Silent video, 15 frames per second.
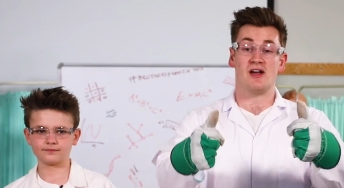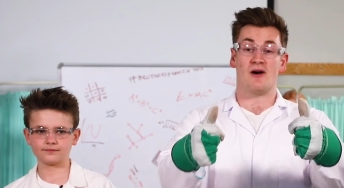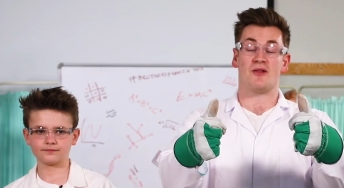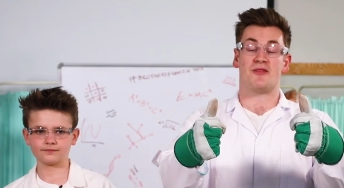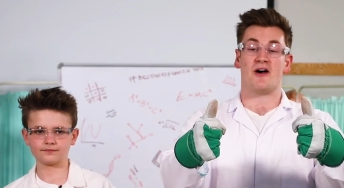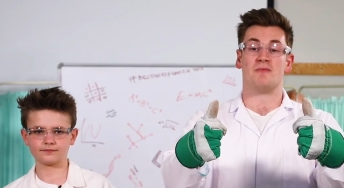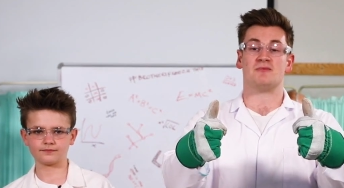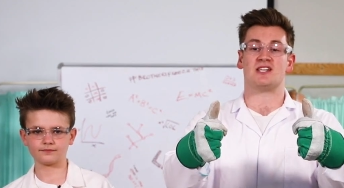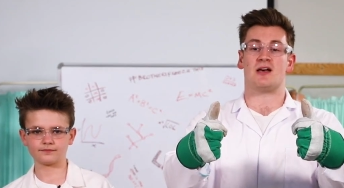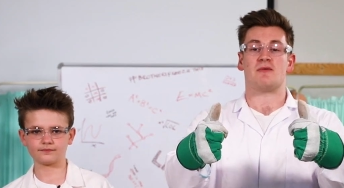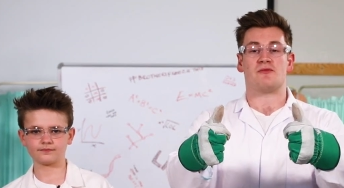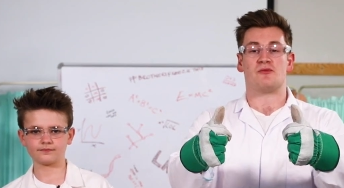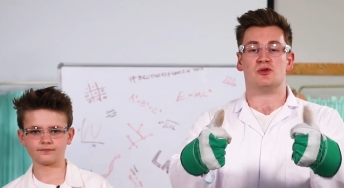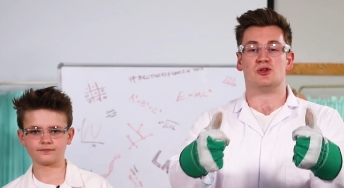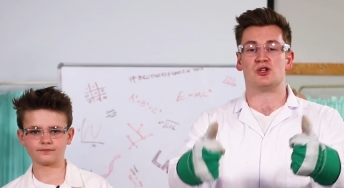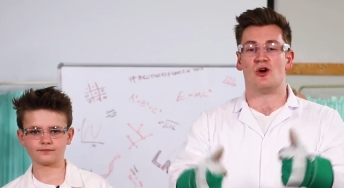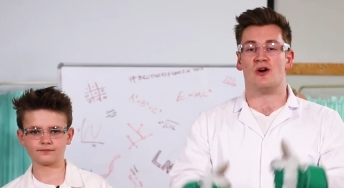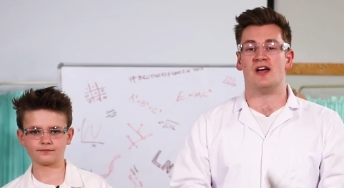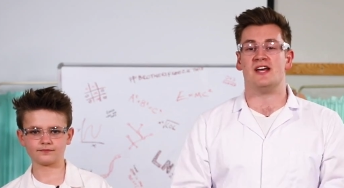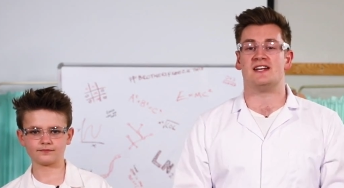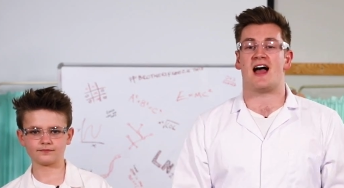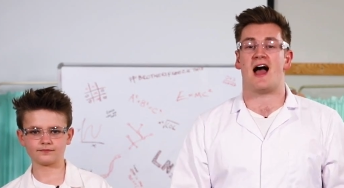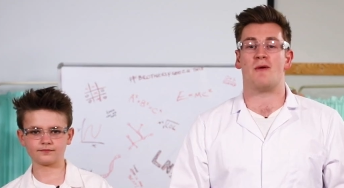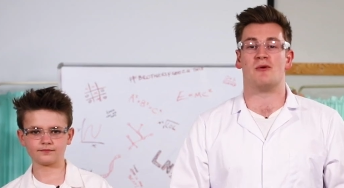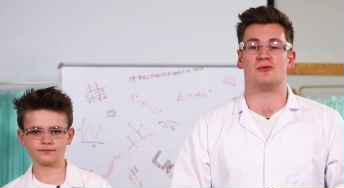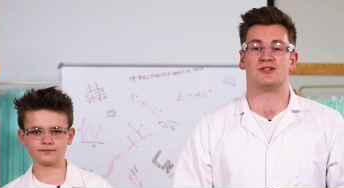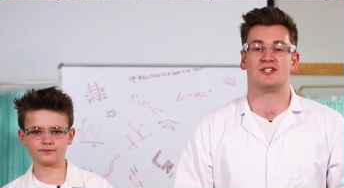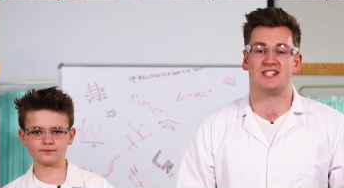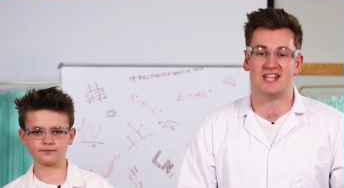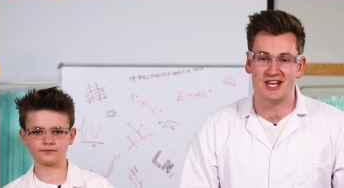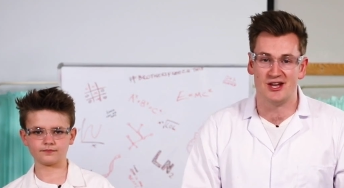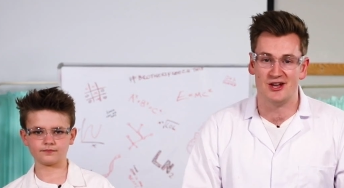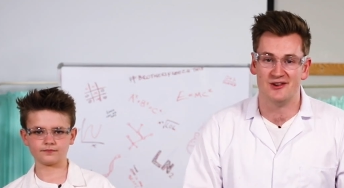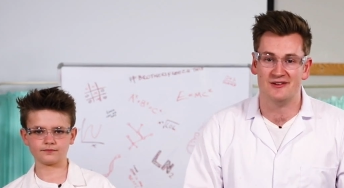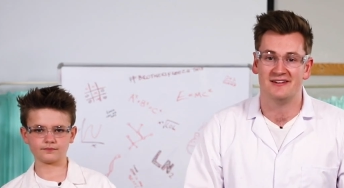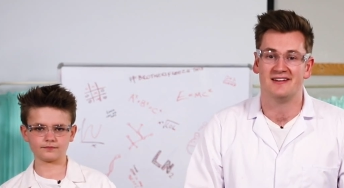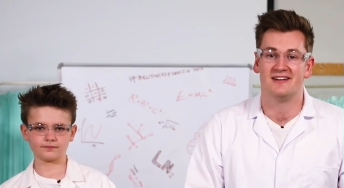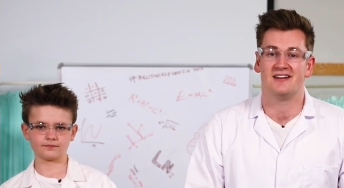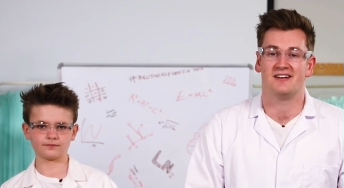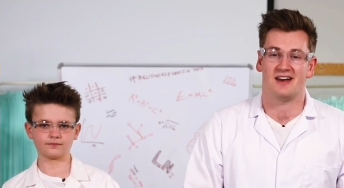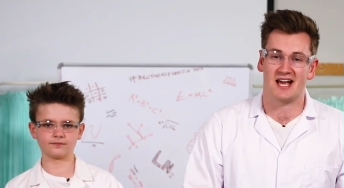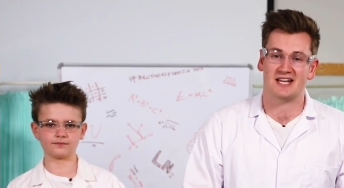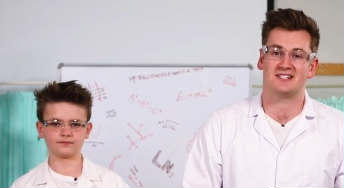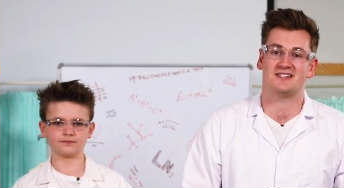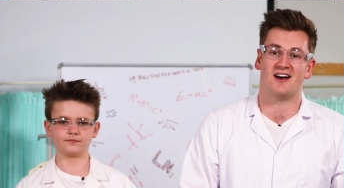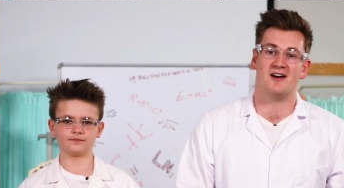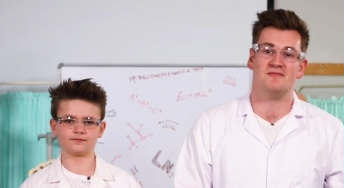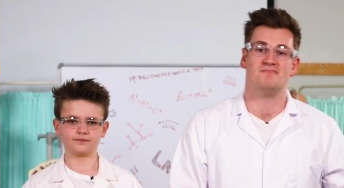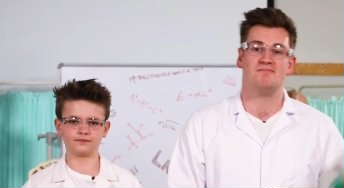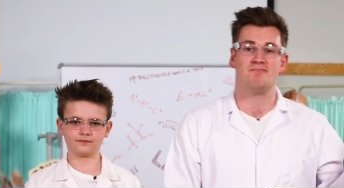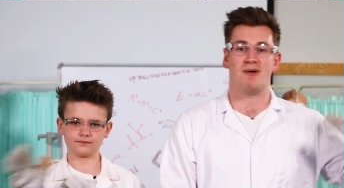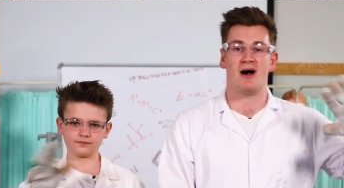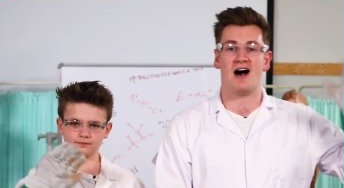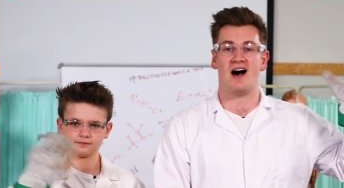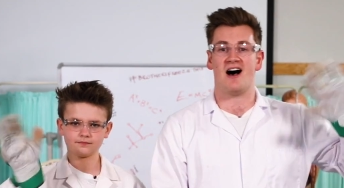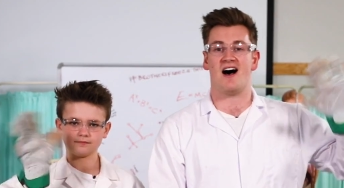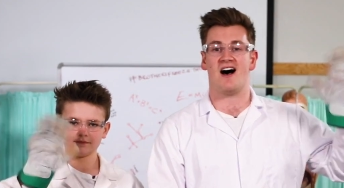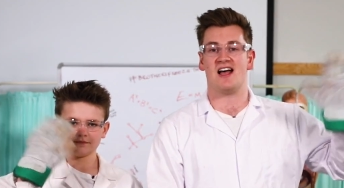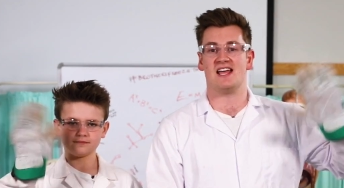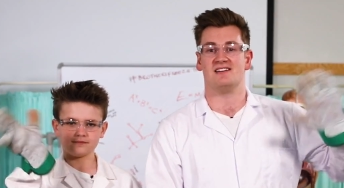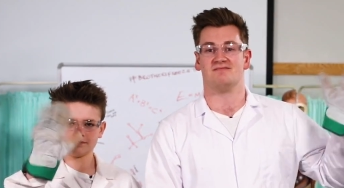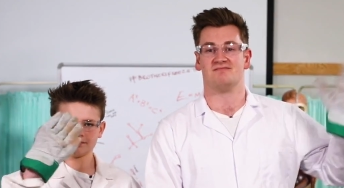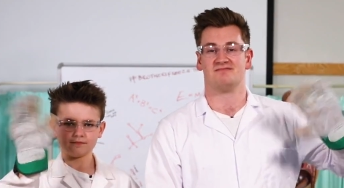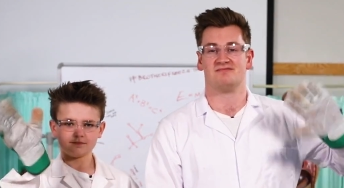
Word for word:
Speaker 1: video a thumbs up if you enjoyed, and we will see you next time. Bye!